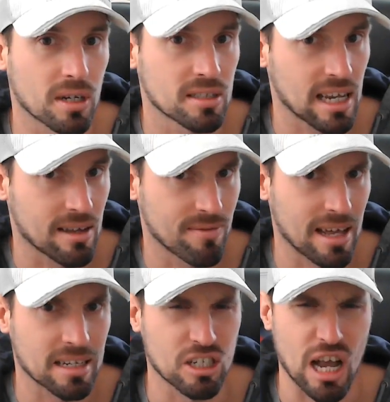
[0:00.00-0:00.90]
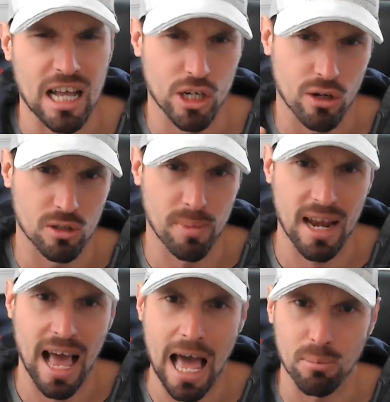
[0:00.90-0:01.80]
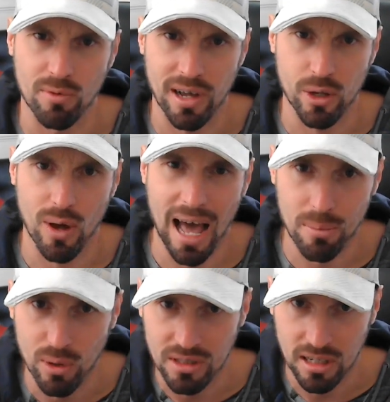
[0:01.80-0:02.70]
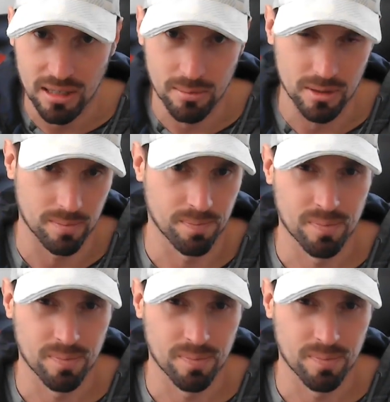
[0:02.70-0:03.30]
take advantage, add your own spin, add more value, add more entertainment,